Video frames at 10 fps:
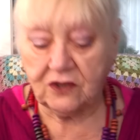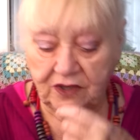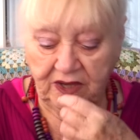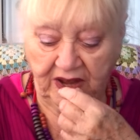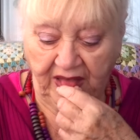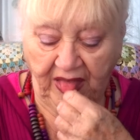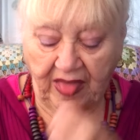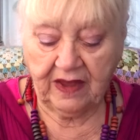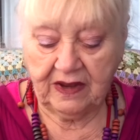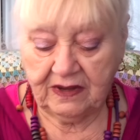couldn't you?
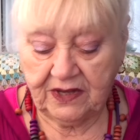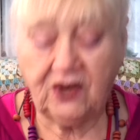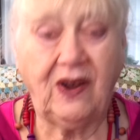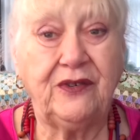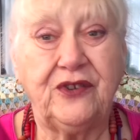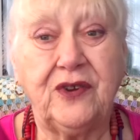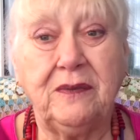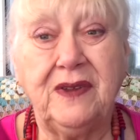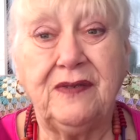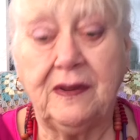You don't have to trim
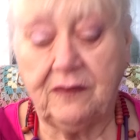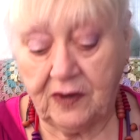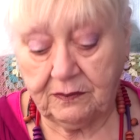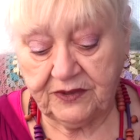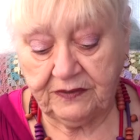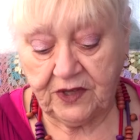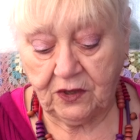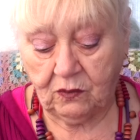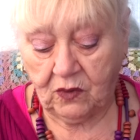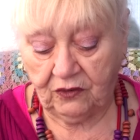your flip-flops if you
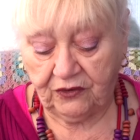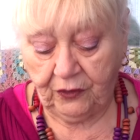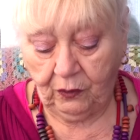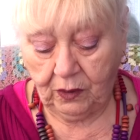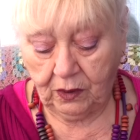don't want to.